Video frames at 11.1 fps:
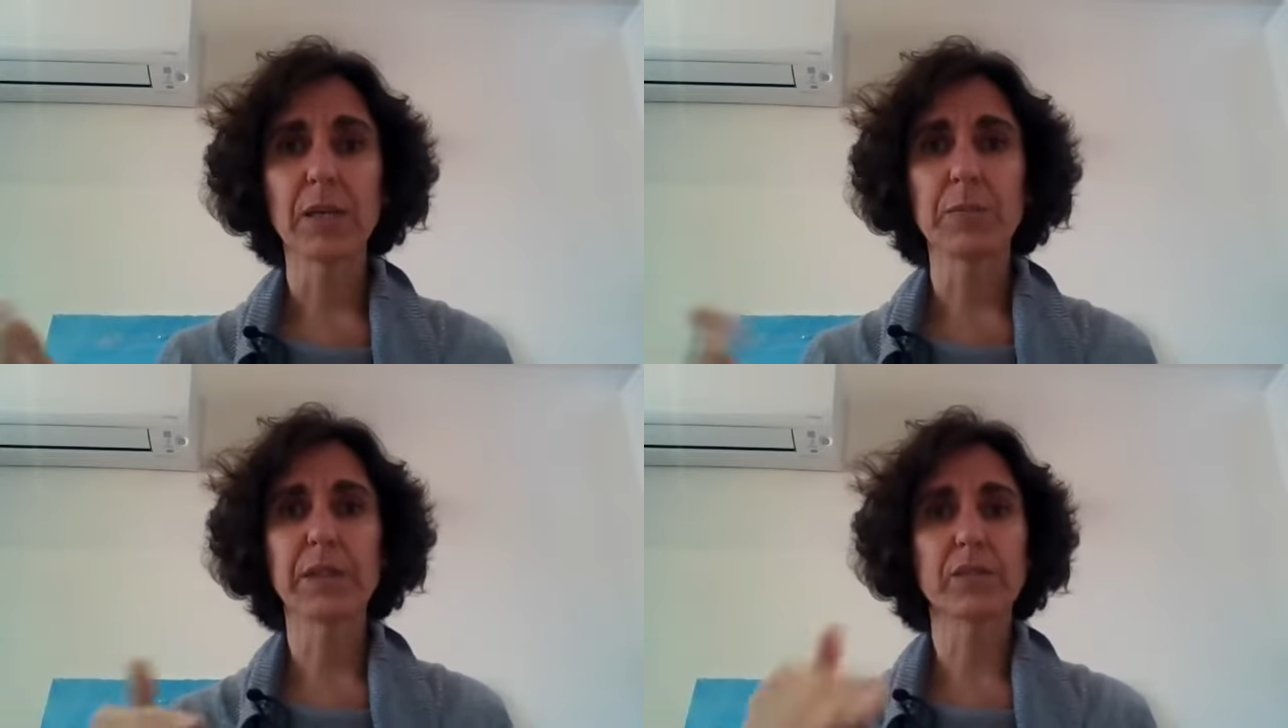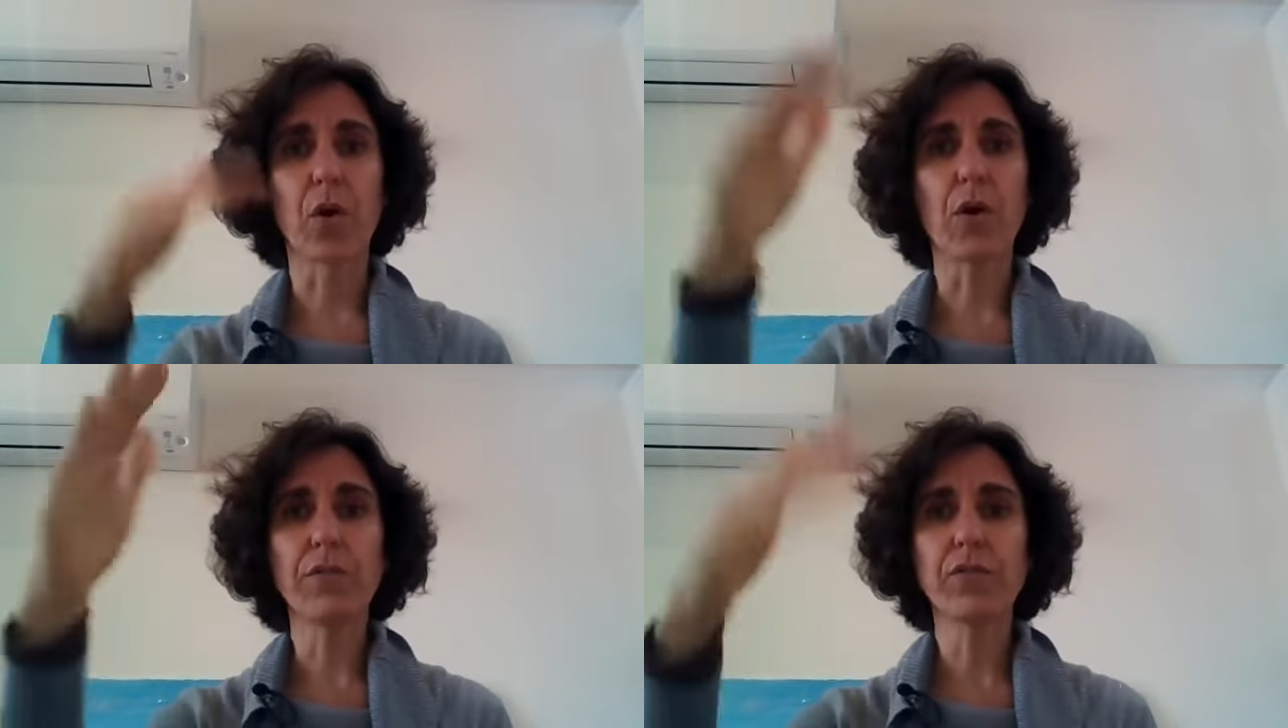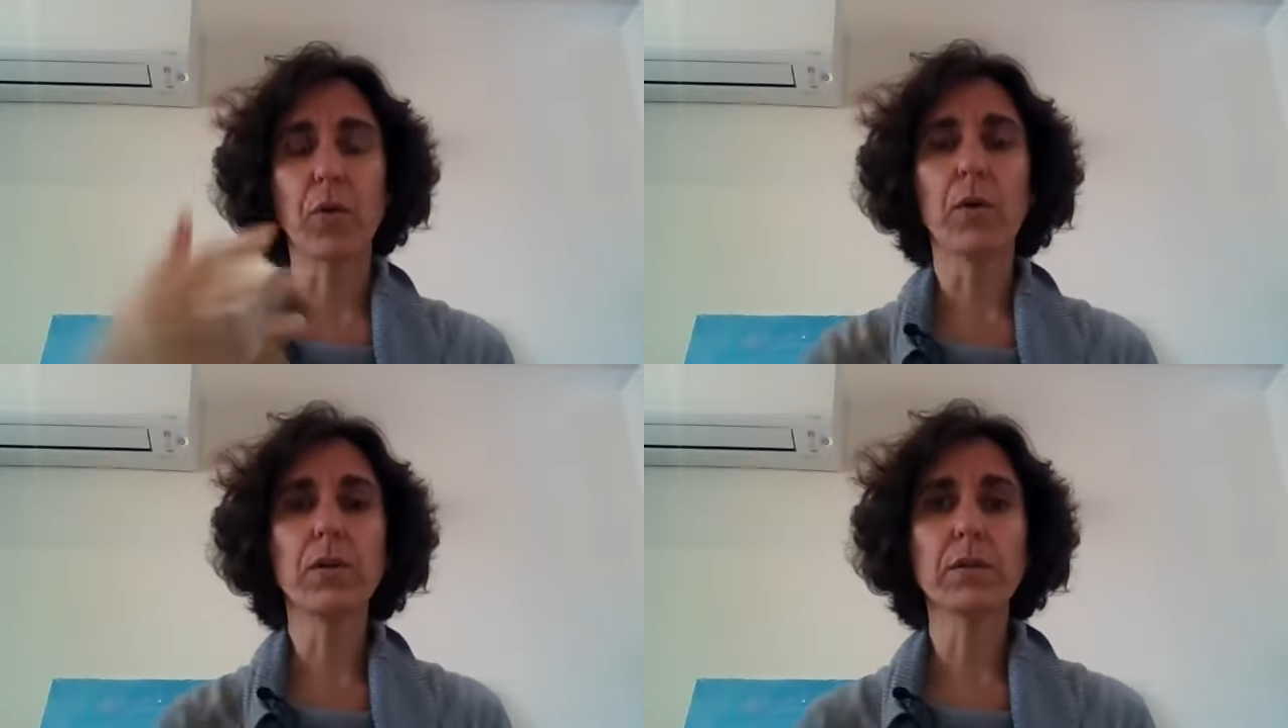Because
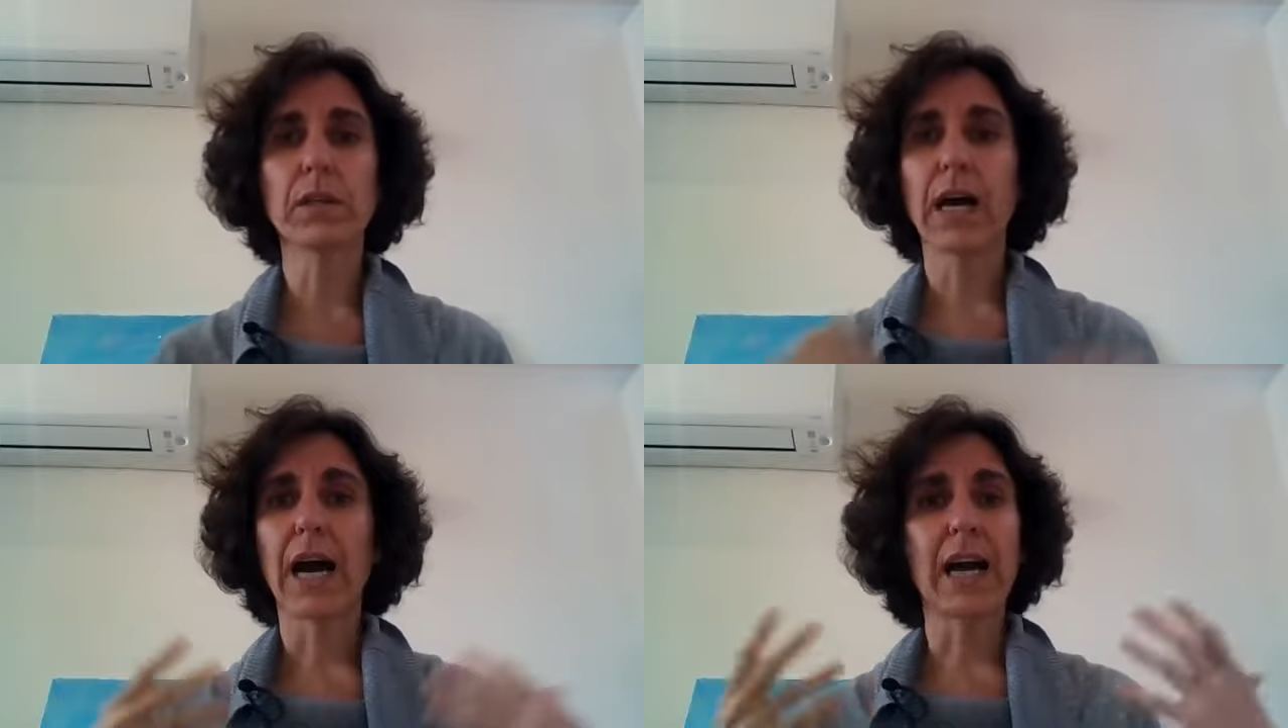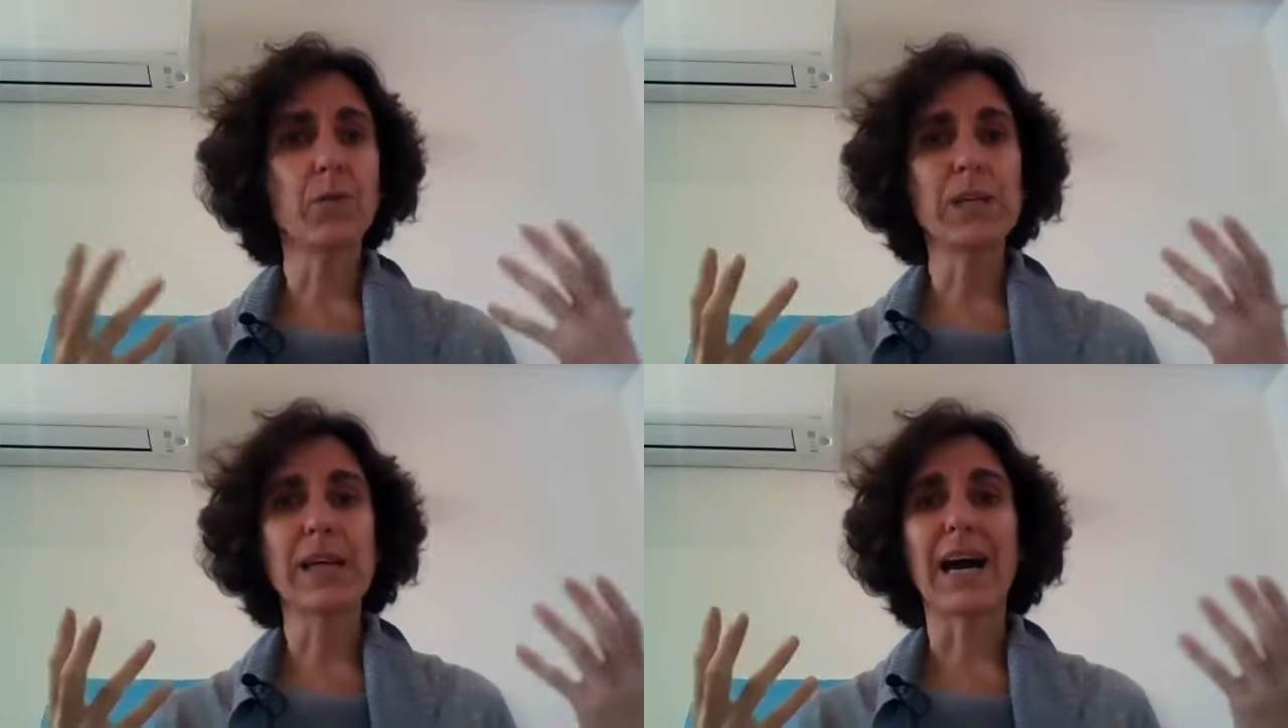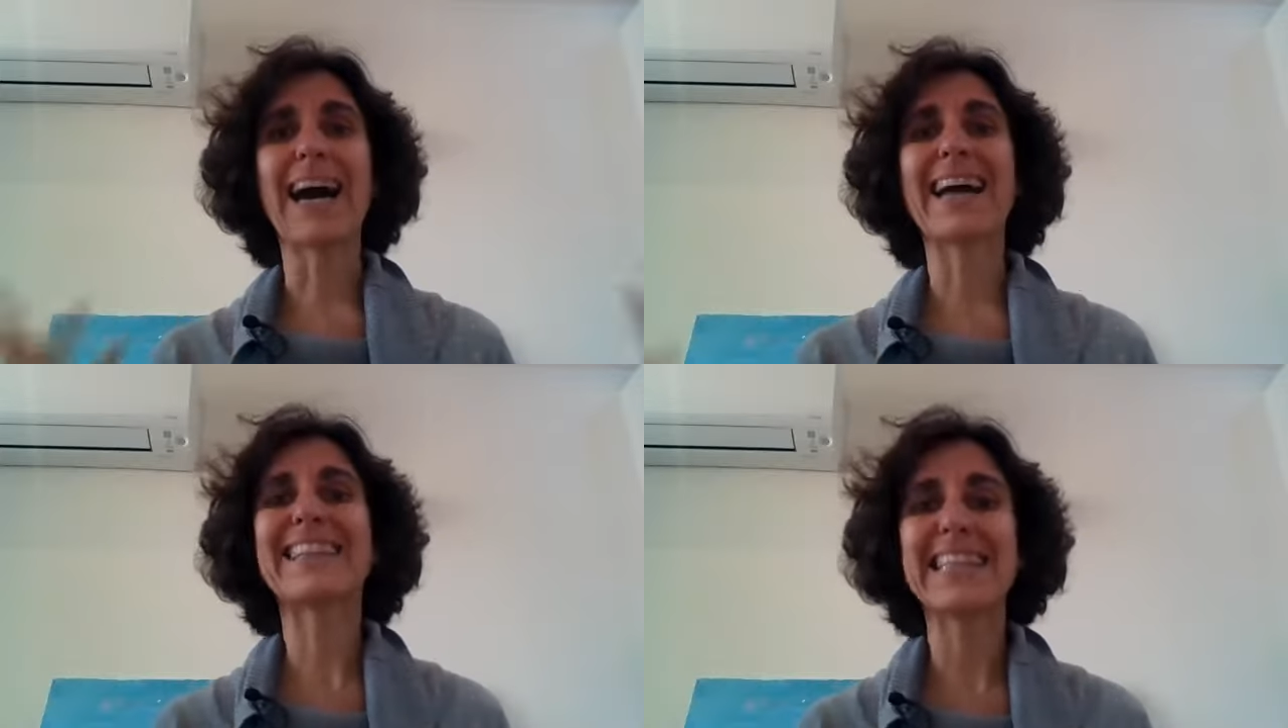overall, I will
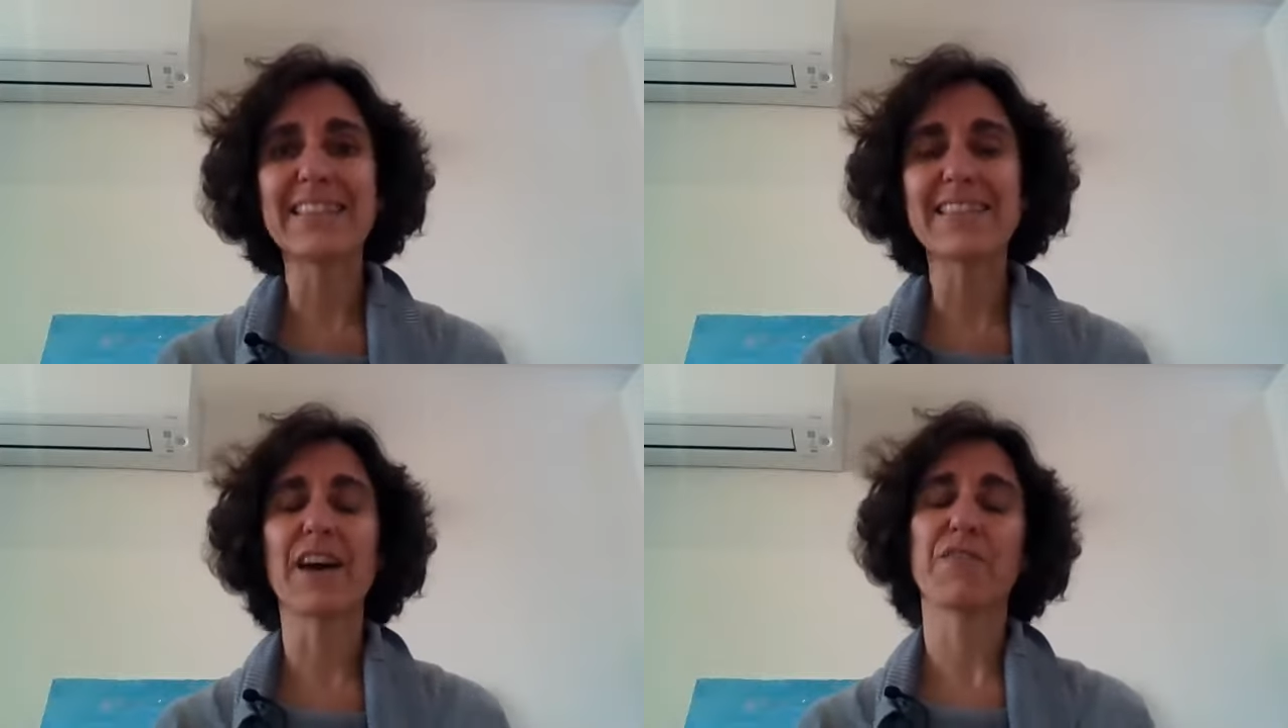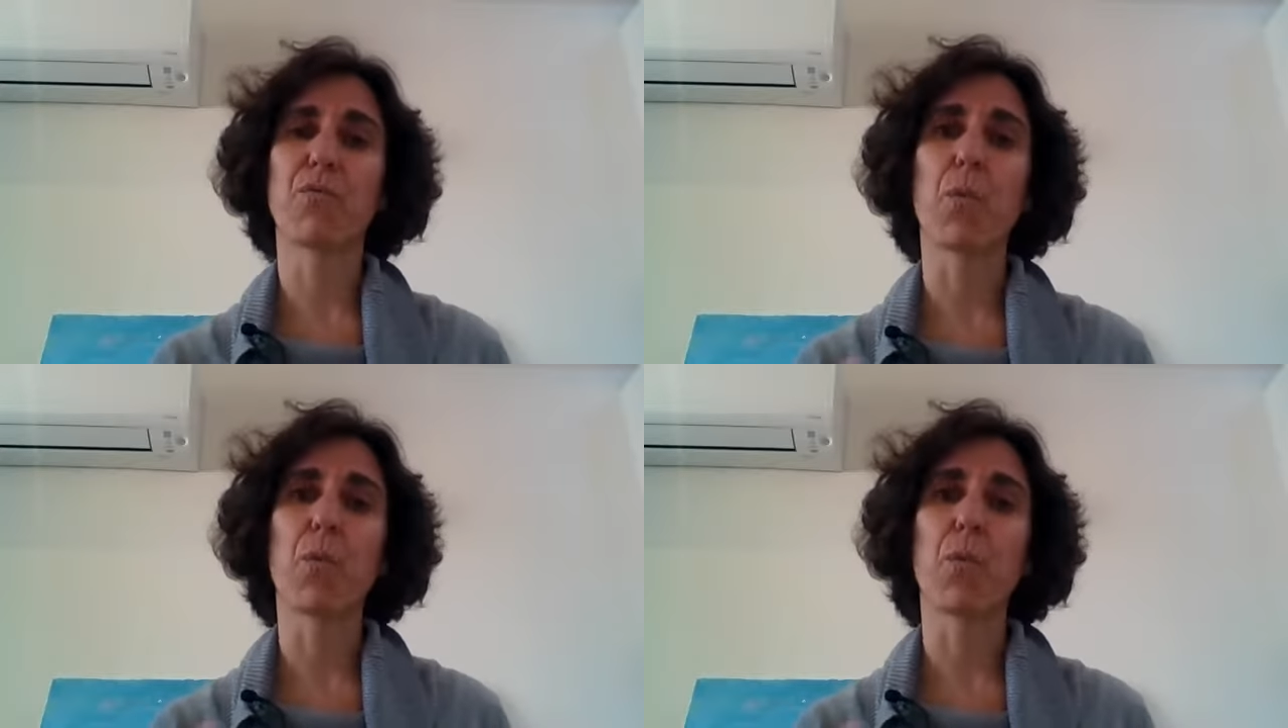at least have